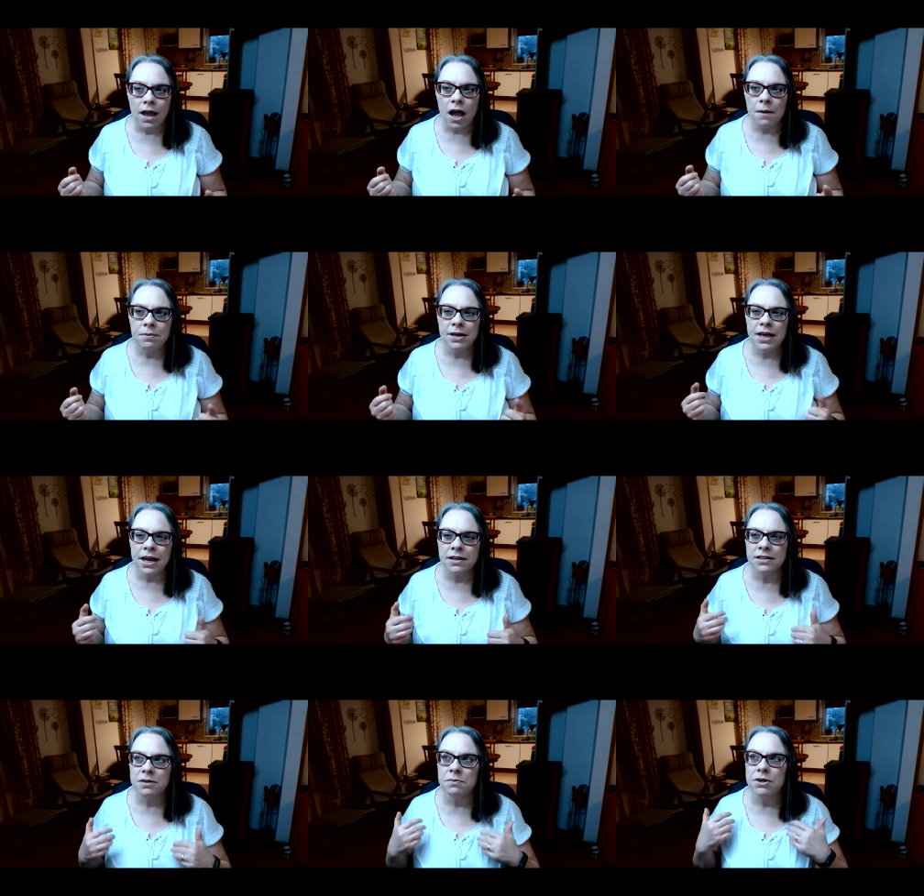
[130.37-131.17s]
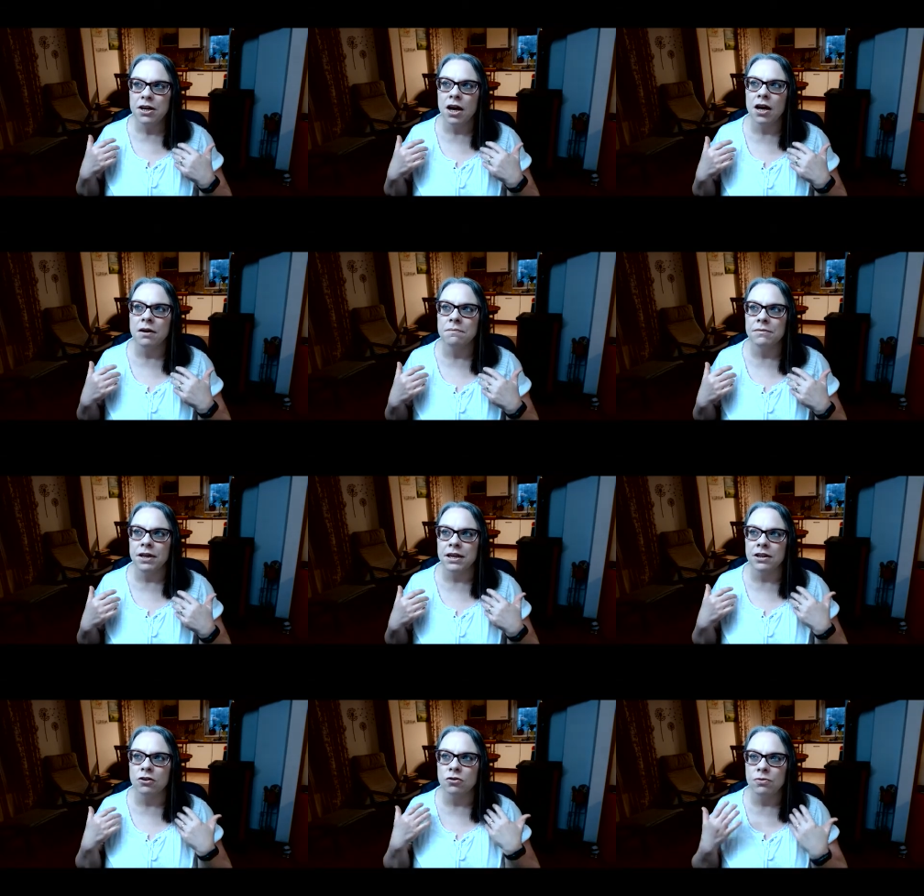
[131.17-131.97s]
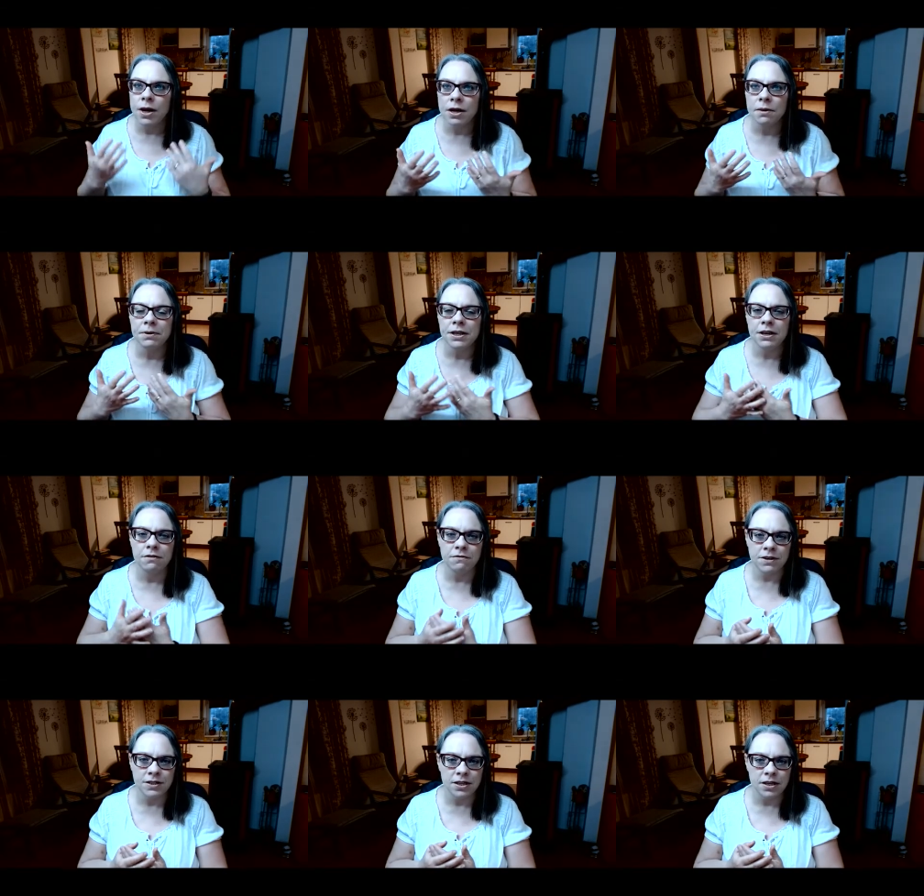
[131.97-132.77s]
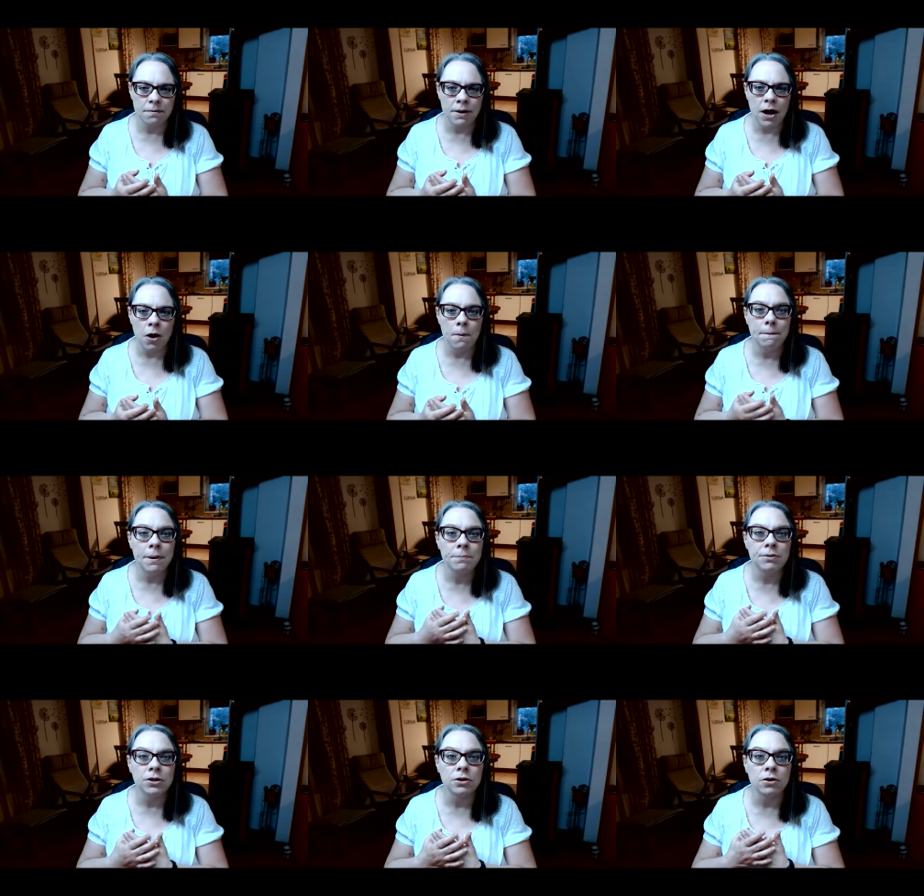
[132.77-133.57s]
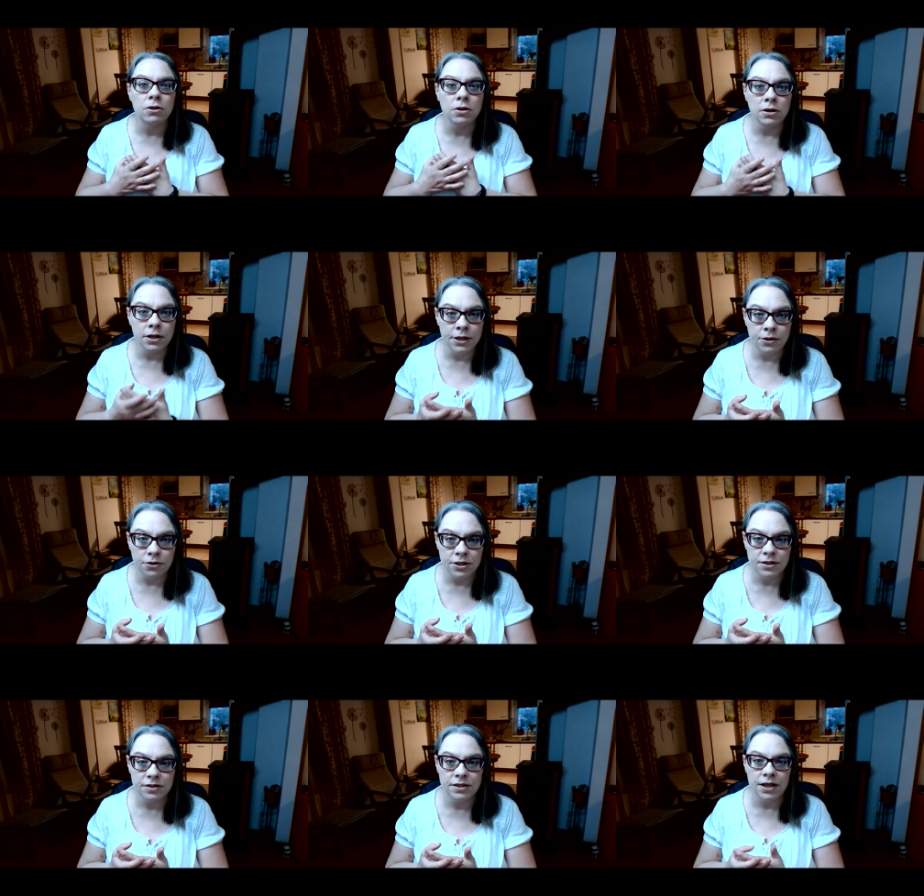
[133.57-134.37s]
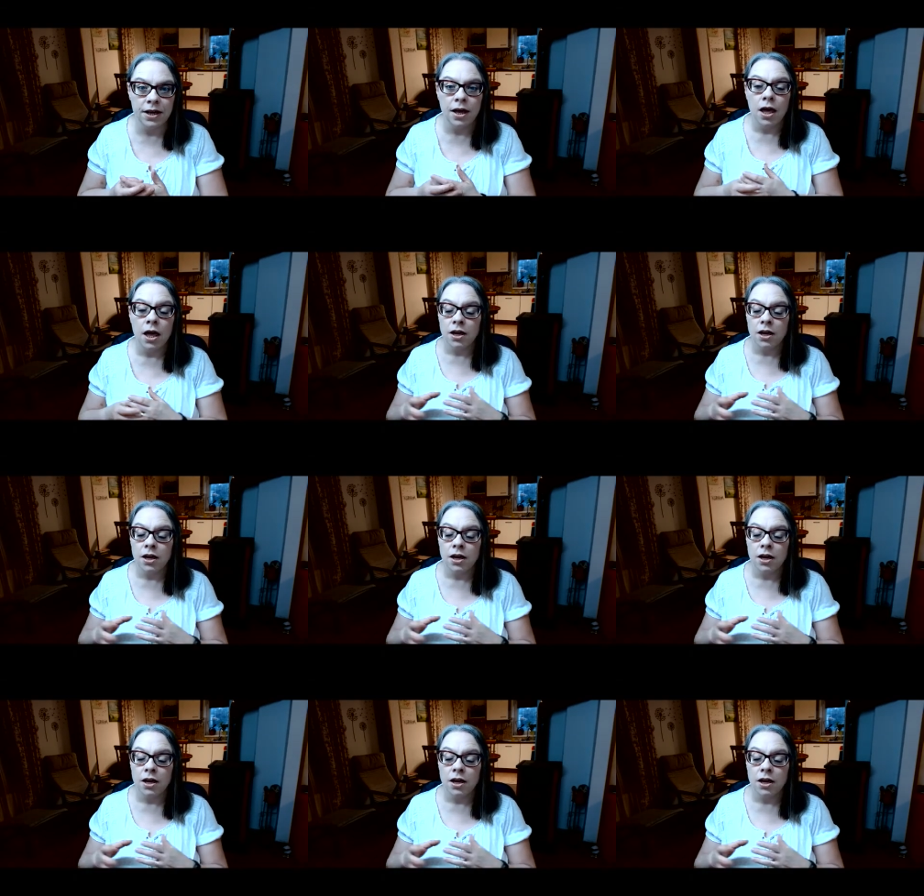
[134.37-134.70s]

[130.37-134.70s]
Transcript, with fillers: I began to become incredibly convicted about biblical literacy,